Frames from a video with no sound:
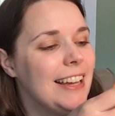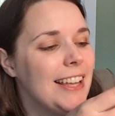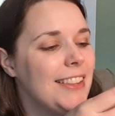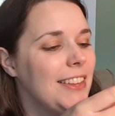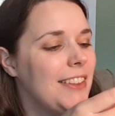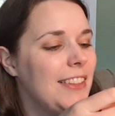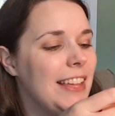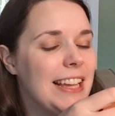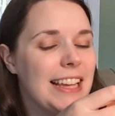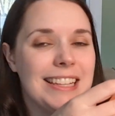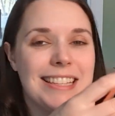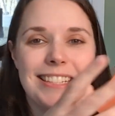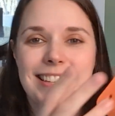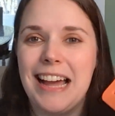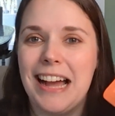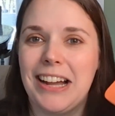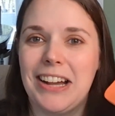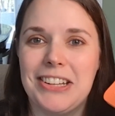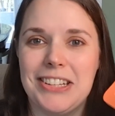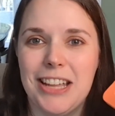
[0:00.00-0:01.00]
and then they can
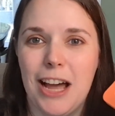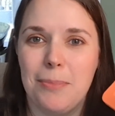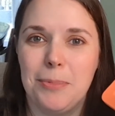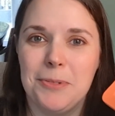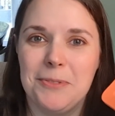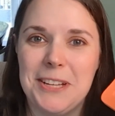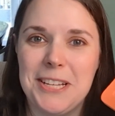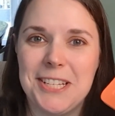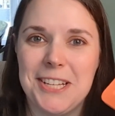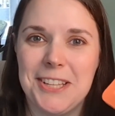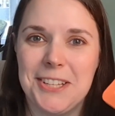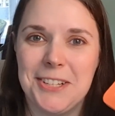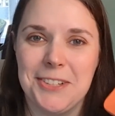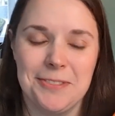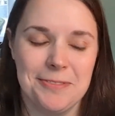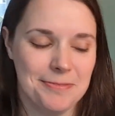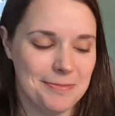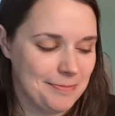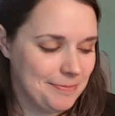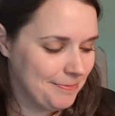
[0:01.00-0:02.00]
stack on top of each other.
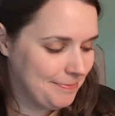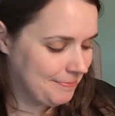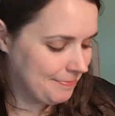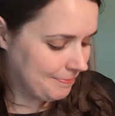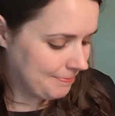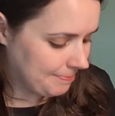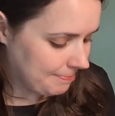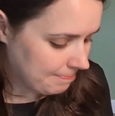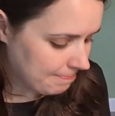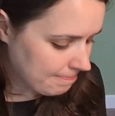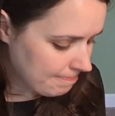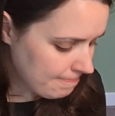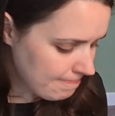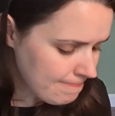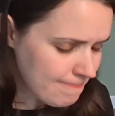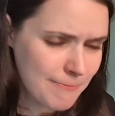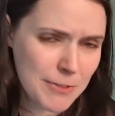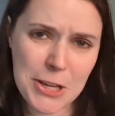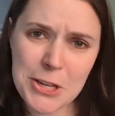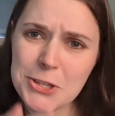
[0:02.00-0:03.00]

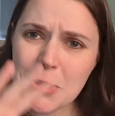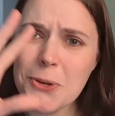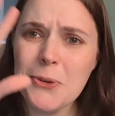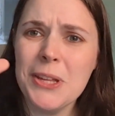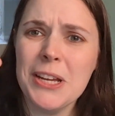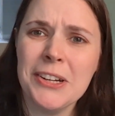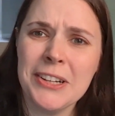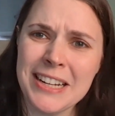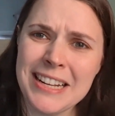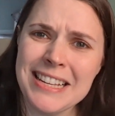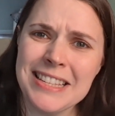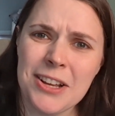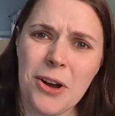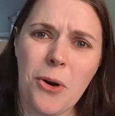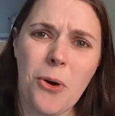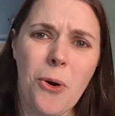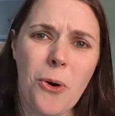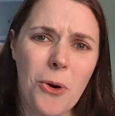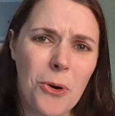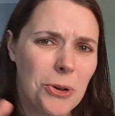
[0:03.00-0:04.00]
So there is
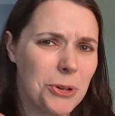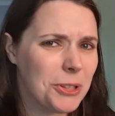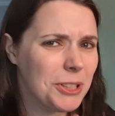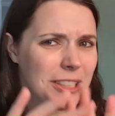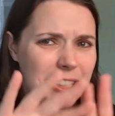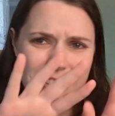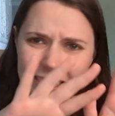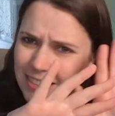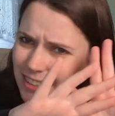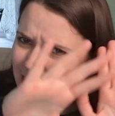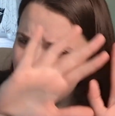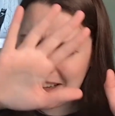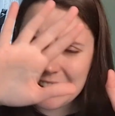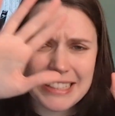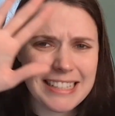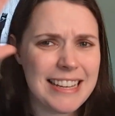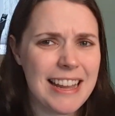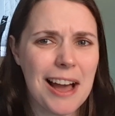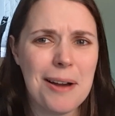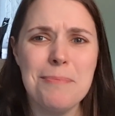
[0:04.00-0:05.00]
a
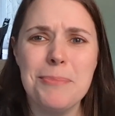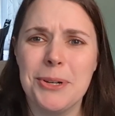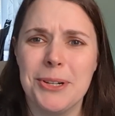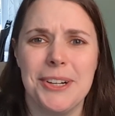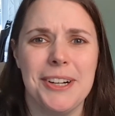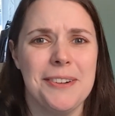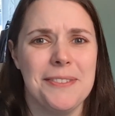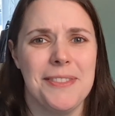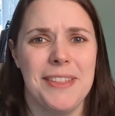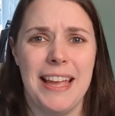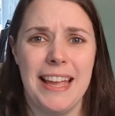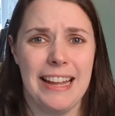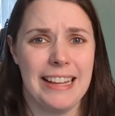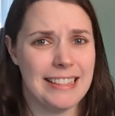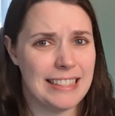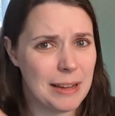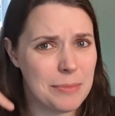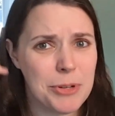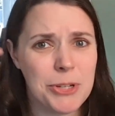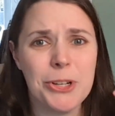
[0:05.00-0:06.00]
number of things.
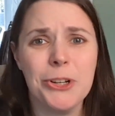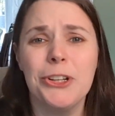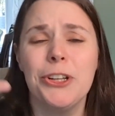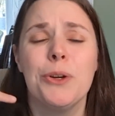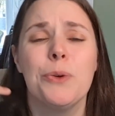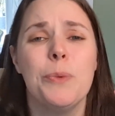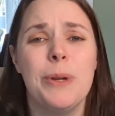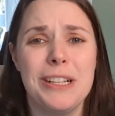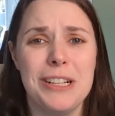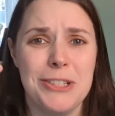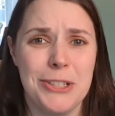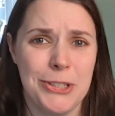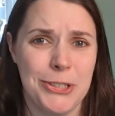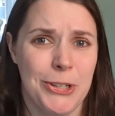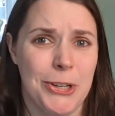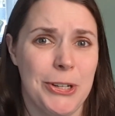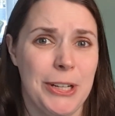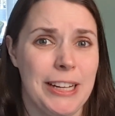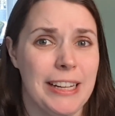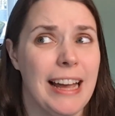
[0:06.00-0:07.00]
I'm sure your wheels are
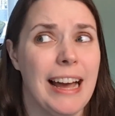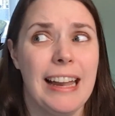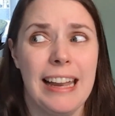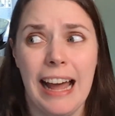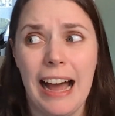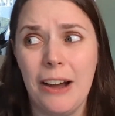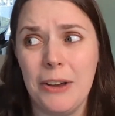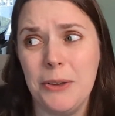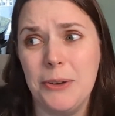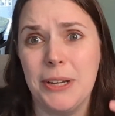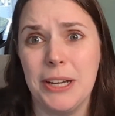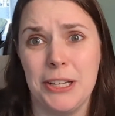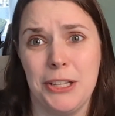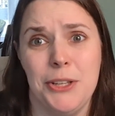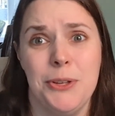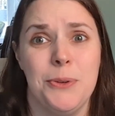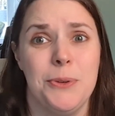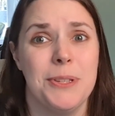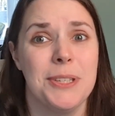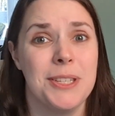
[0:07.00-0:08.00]
turning on how you can
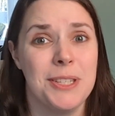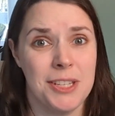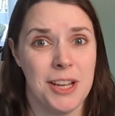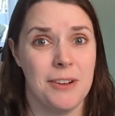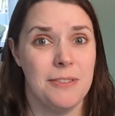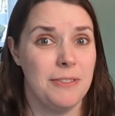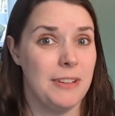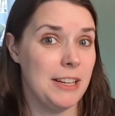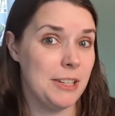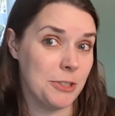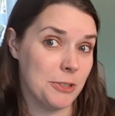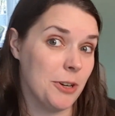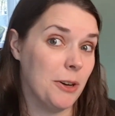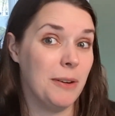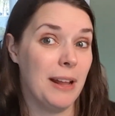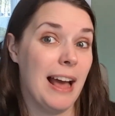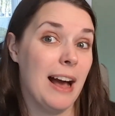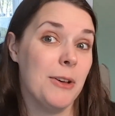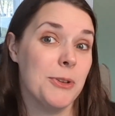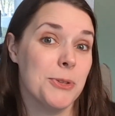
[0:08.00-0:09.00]
use stuff in your own
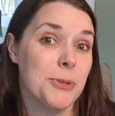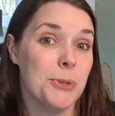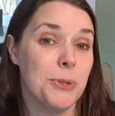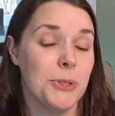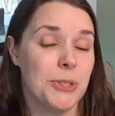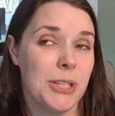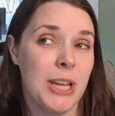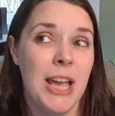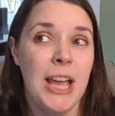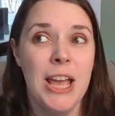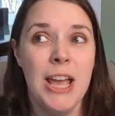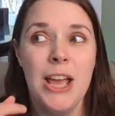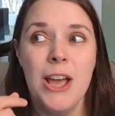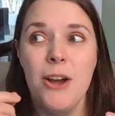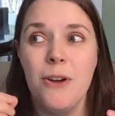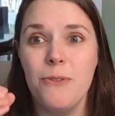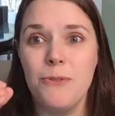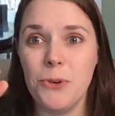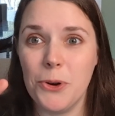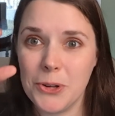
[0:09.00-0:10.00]
household
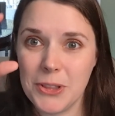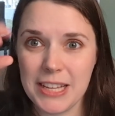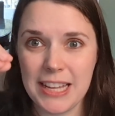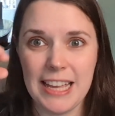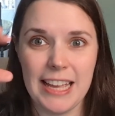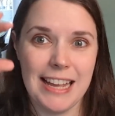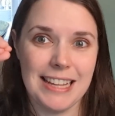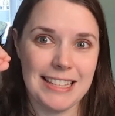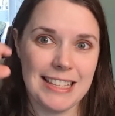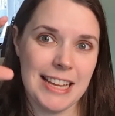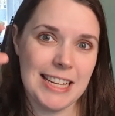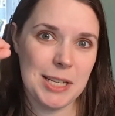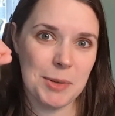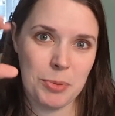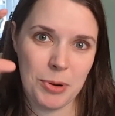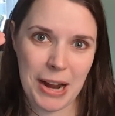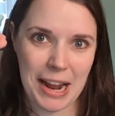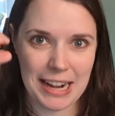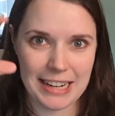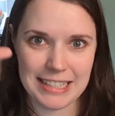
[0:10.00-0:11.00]
for the kids to
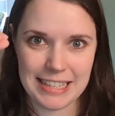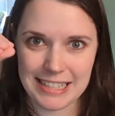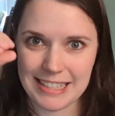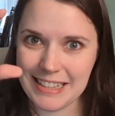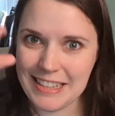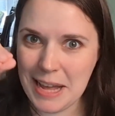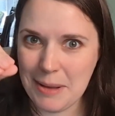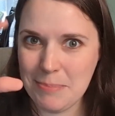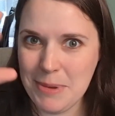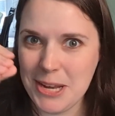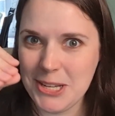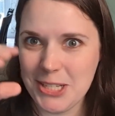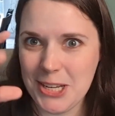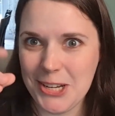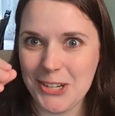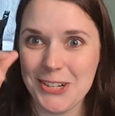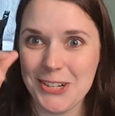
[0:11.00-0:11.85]
practice that pinching